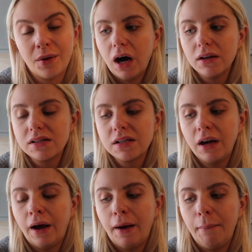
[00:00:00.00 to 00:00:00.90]
but
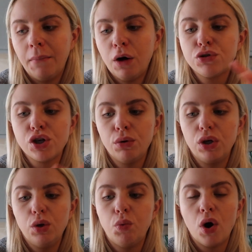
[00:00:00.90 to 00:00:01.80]
I'll show
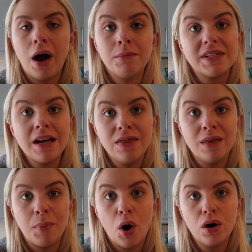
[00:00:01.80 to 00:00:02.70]
you what comes in
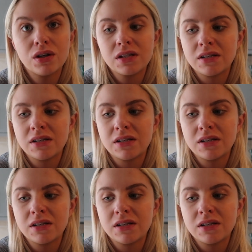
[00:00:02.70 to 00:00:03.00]
the box,